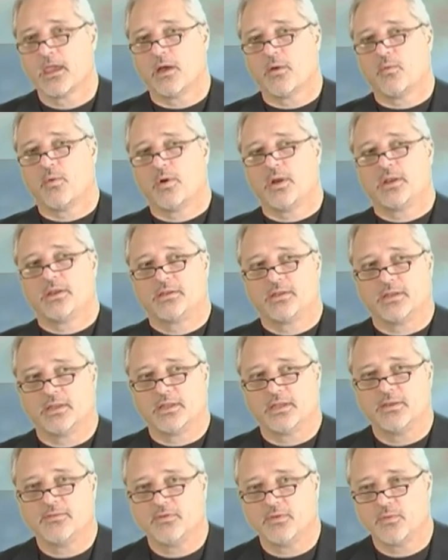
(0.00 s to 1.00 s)
wanted to
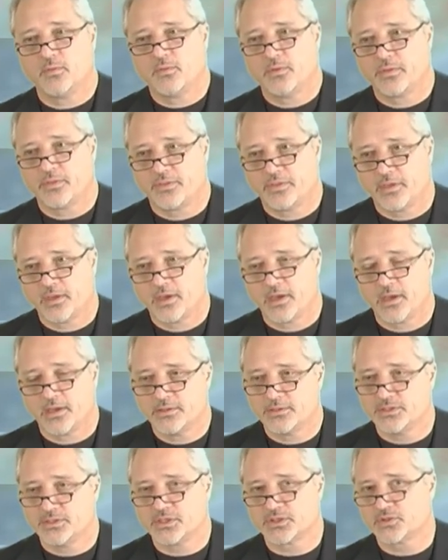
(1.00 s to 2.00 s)
leave you with
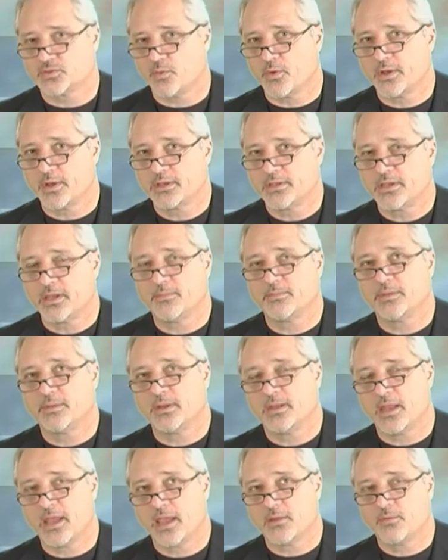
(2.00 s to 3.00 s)
just one tip
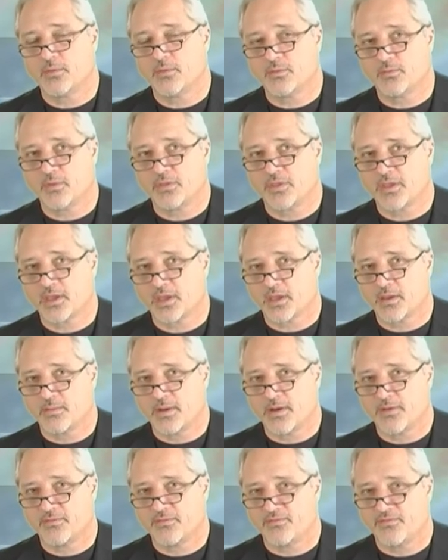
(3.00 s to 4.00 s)
today when we think
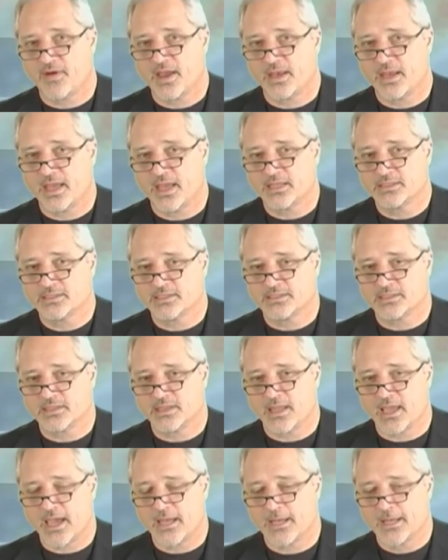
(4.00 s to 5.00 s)
about finances
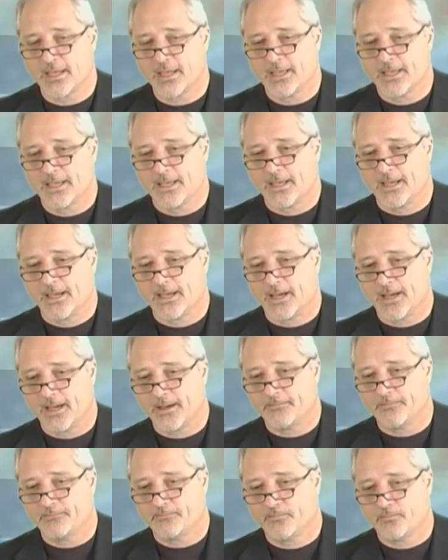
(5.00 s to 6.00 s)
and that.
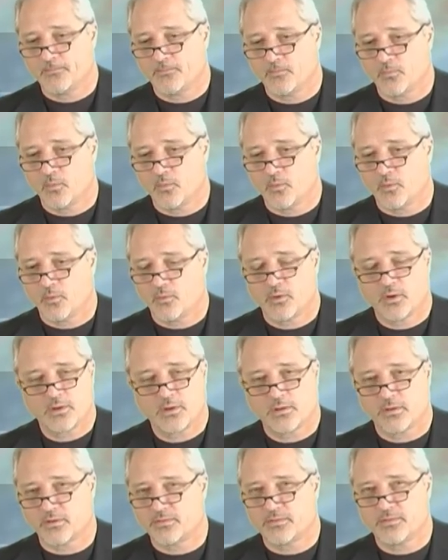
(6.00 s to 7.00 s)
One
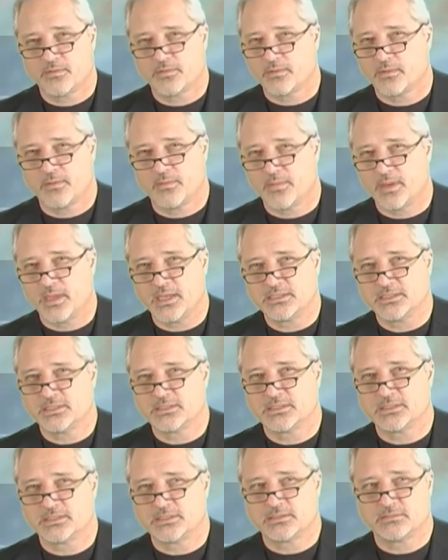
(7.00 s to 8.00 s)
of the
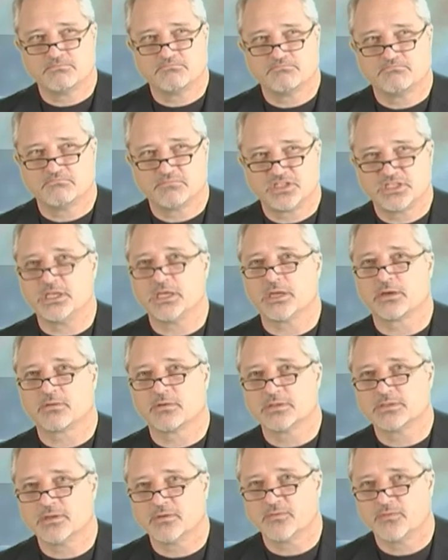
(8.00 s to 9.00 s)
amazing
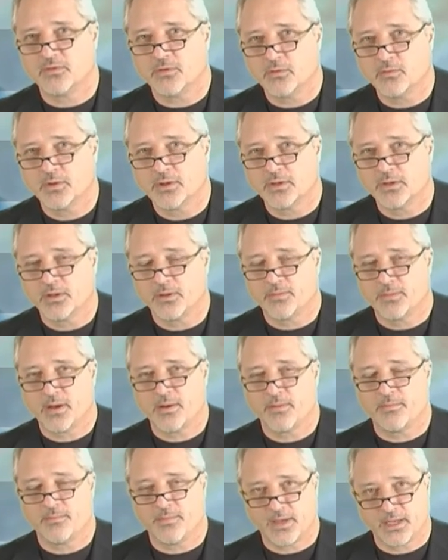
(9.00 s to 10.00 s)
secrets, if you will,
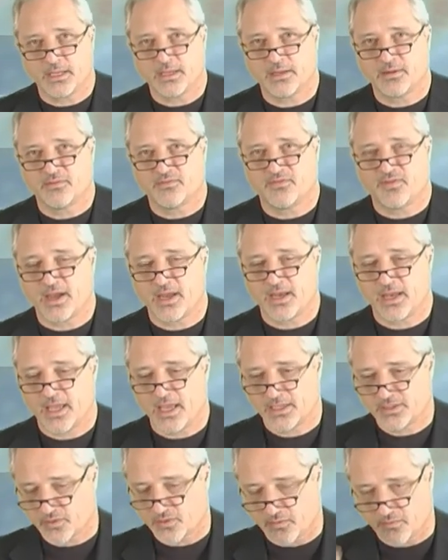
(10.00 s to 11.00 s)
about money and
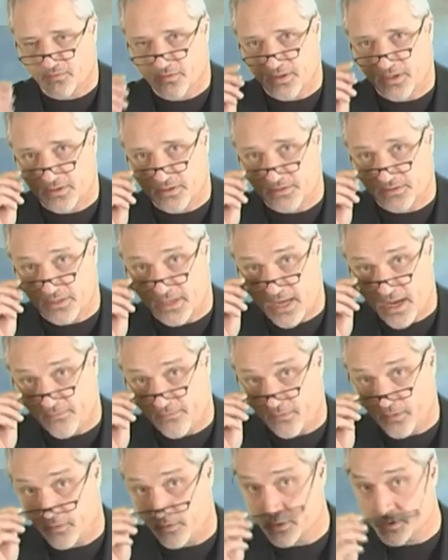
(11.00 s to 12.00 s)
finance over the years that
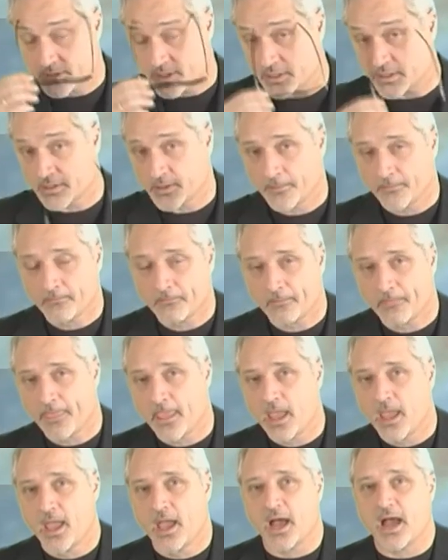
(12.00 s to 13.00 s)
I've noticed is
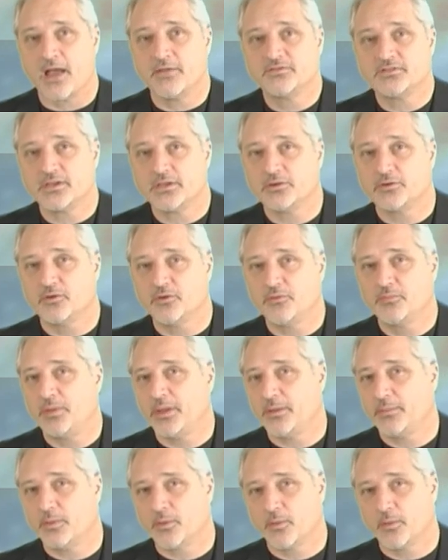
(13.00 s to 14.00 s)
I've seen two
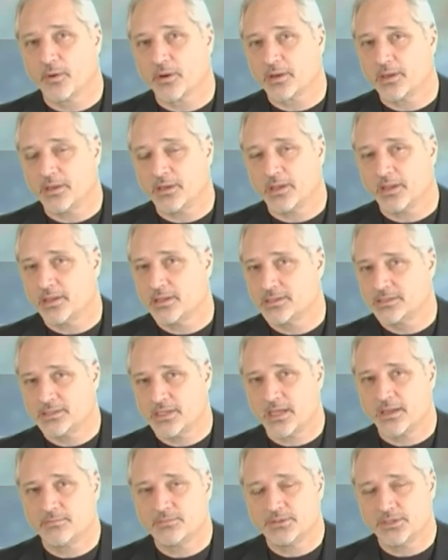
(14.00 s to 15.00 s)
people working at the
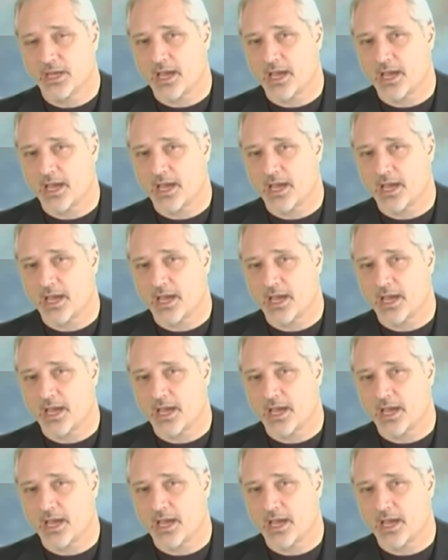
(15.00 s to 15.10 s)
same